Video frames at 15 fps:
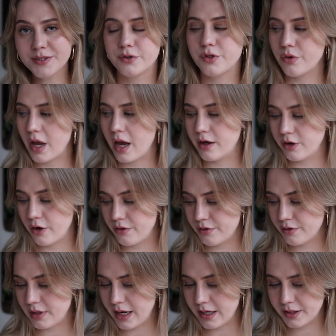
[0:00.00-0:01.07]
So yeah,
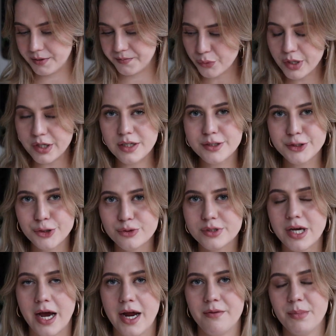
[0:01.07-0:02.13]
another like real new
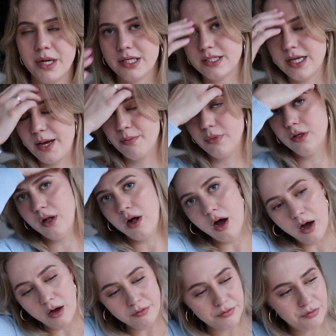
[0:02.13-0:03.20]
time example
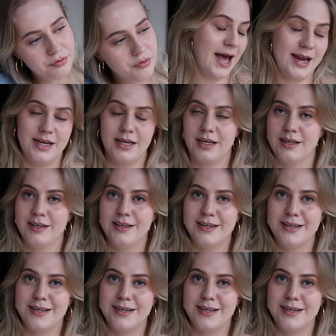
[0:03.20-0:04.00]
of adding